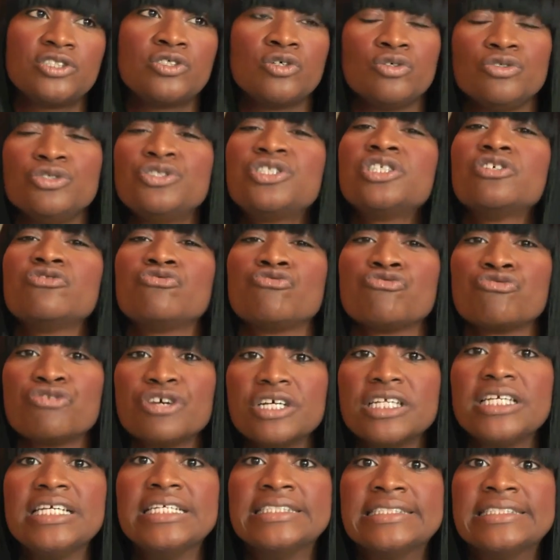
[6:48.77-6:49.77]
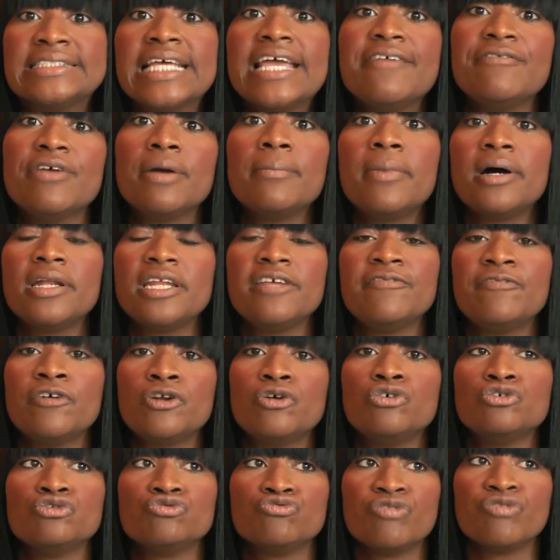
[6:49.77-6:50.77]
so you should really save your money for
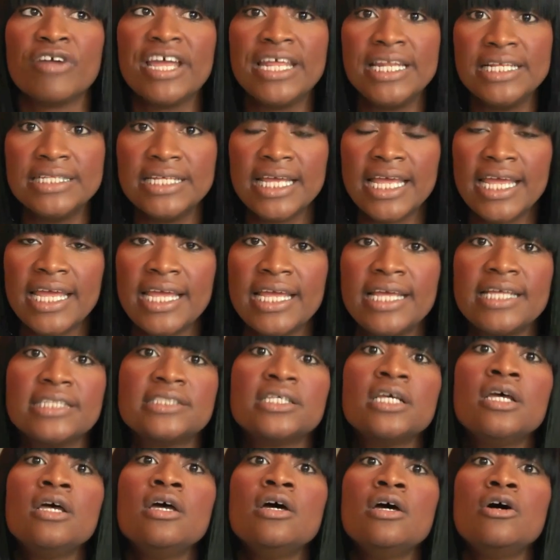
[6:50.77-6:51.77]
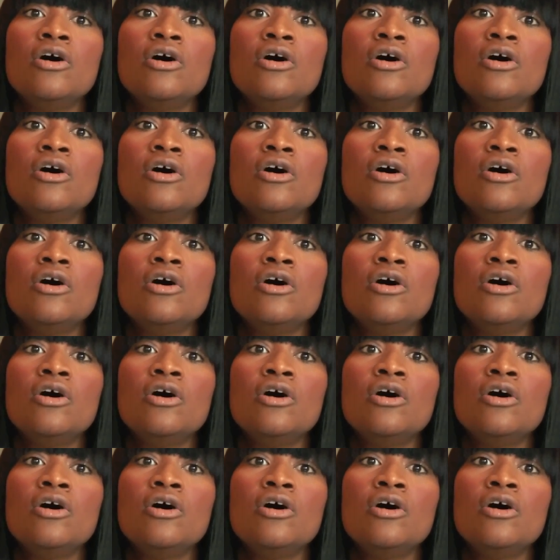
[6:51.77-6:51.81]
those rainy days